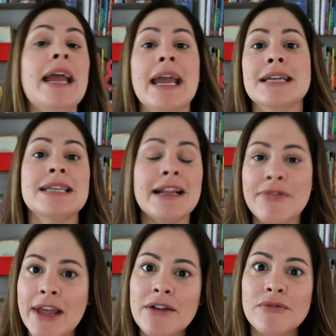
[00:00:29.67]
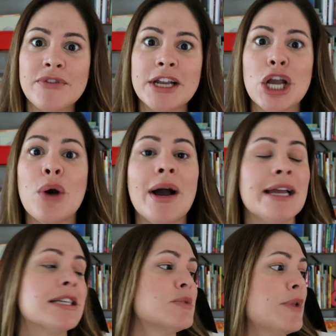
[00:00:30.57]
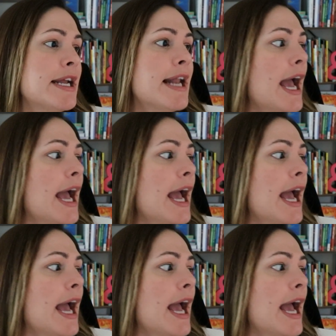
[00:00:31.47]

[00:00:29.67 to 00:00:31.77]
And in that video, I explain